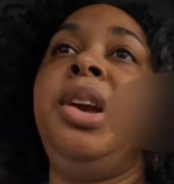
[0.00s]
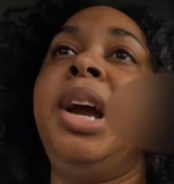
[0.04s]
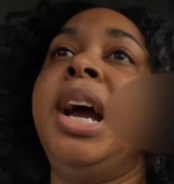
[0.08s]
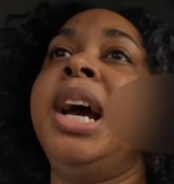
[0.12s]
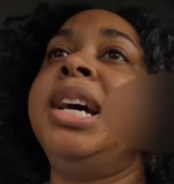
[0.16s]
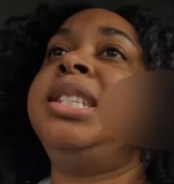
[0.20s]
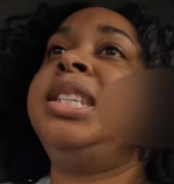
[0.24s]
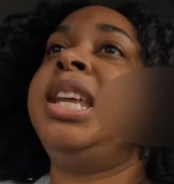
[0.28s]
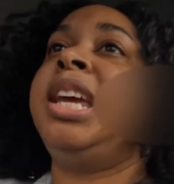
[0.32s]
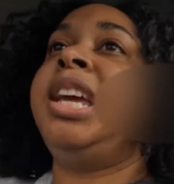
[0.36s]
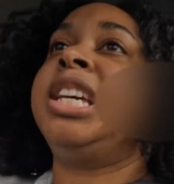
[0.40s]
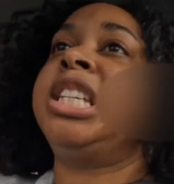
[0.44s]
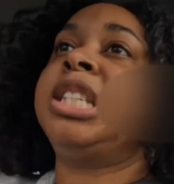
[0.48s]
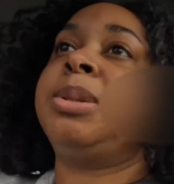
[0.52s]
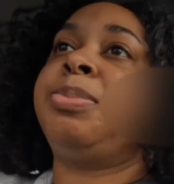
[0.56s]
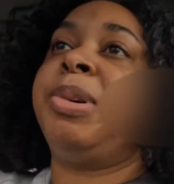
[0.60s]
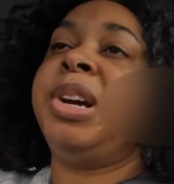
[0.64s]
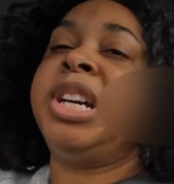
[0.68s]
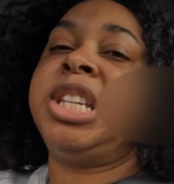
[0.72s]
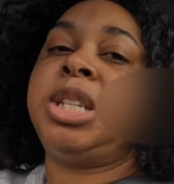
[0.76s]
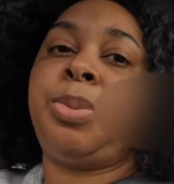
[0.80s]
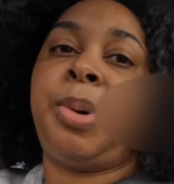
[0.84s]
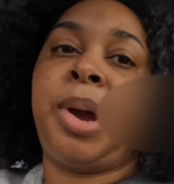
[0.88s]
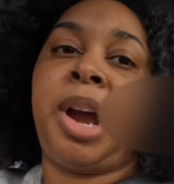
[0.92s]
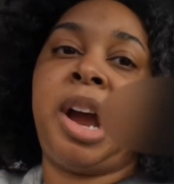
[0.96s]
Do you guys say
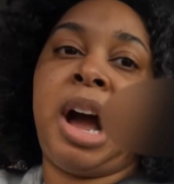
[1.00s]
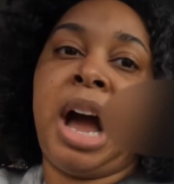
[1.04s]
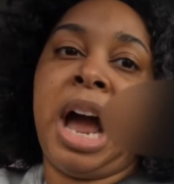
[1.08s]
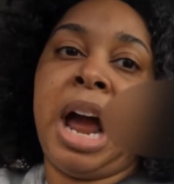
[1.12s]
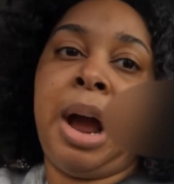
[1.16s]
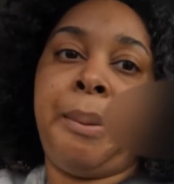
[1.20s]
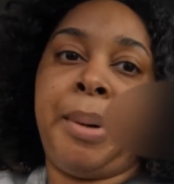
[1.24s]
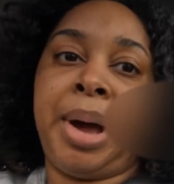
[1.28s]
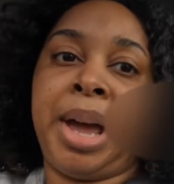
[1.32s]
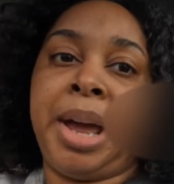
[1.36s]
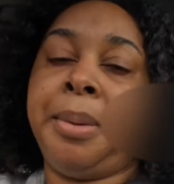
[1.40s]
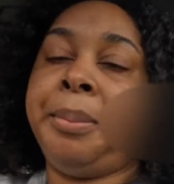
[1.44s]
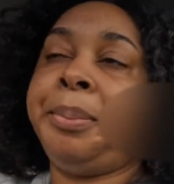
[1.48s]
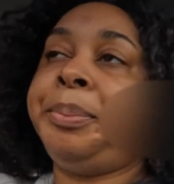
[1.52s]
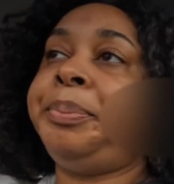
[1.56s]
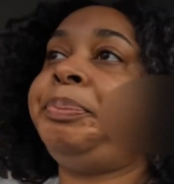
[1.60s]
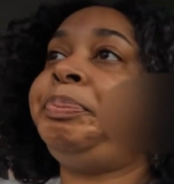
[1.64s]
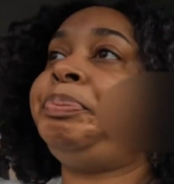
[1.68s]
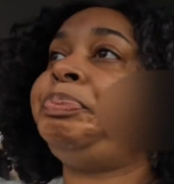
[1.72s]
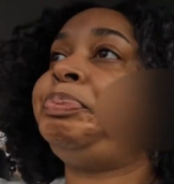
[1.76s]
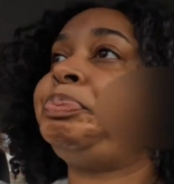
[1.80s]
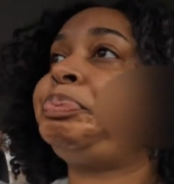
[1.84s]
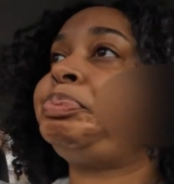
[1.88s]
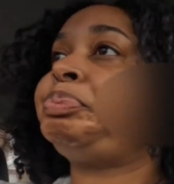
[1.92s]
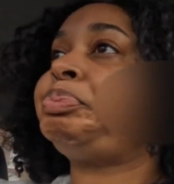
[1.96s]
expressway or highway?
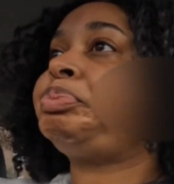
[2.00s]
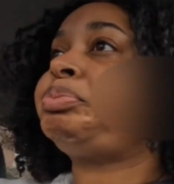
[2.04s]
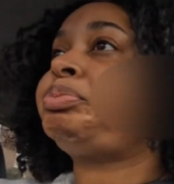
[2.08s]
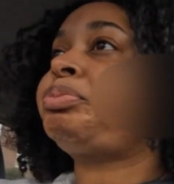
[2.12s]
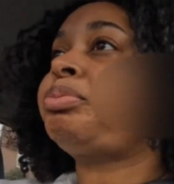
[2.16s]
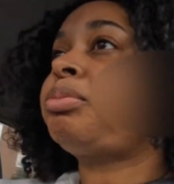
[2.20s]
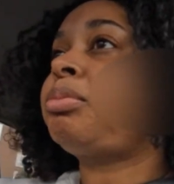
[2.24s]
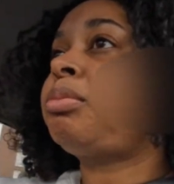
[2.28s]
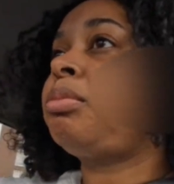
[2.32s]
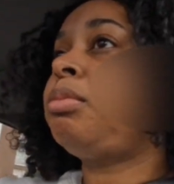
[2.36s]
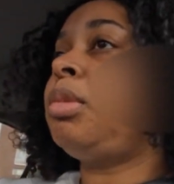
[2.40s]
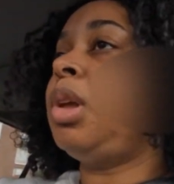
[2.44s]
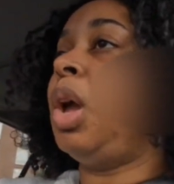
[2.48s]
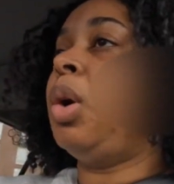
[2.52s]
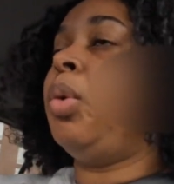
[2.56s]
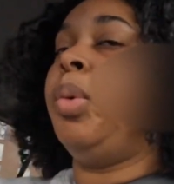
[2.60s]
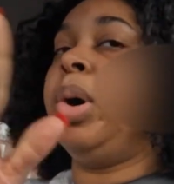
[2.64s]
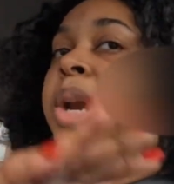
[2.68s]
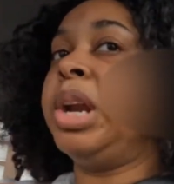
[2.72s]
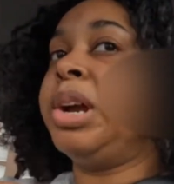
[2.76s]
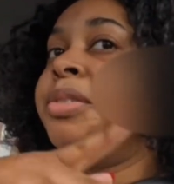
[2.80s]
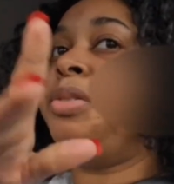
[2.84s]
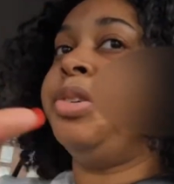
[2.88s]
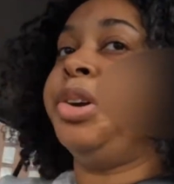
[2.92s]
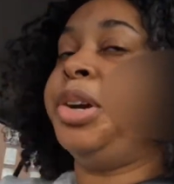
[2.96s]

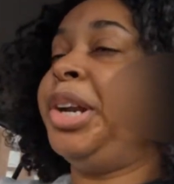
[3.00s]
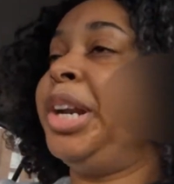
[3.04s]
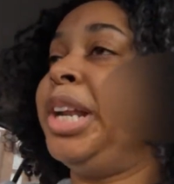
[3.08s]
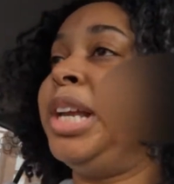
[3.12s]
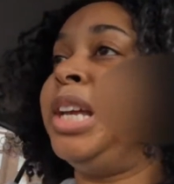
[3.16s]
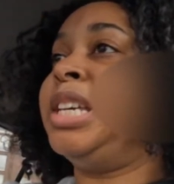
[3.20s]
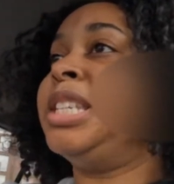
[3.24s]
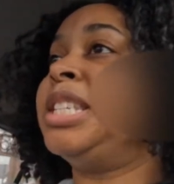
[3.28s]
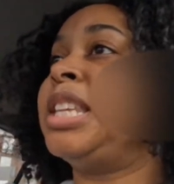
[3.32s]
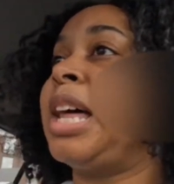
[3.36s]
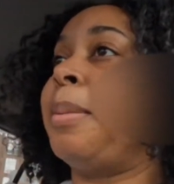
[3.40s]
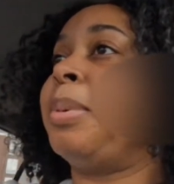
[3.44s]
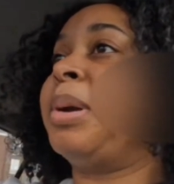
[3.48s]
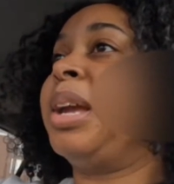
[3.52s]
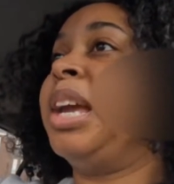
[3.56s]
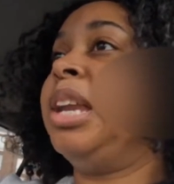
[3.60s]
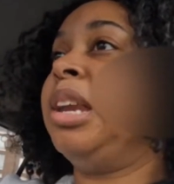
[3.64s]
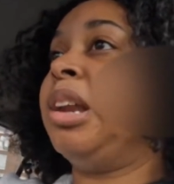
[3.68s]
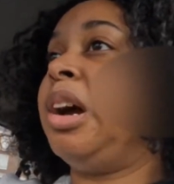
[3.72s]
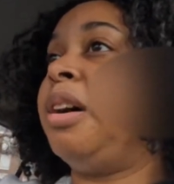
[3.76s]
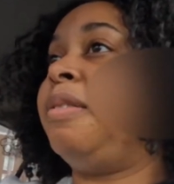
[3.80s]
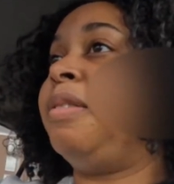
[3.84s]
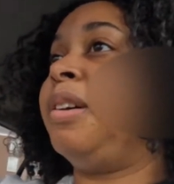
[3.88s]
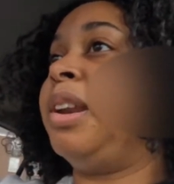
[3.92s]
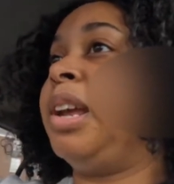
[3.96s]
Whatever it is, I'm
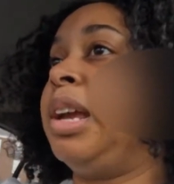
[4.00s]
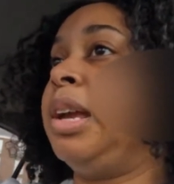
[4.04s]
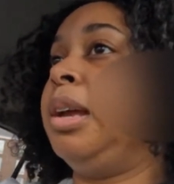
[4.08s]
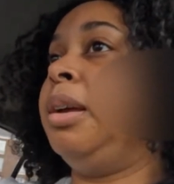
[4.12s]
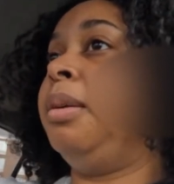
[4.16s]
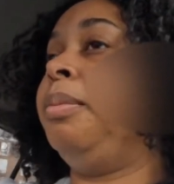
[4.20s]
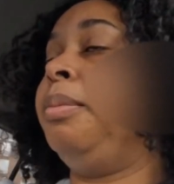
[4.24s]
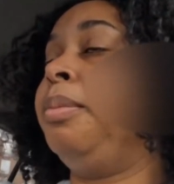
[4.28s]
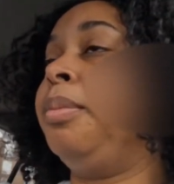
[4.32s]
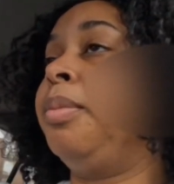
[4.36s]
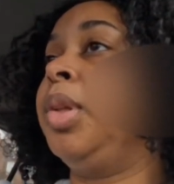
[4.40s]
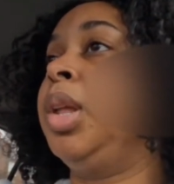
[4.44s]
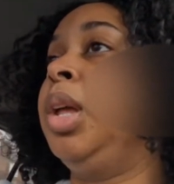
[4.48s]
getting off of that.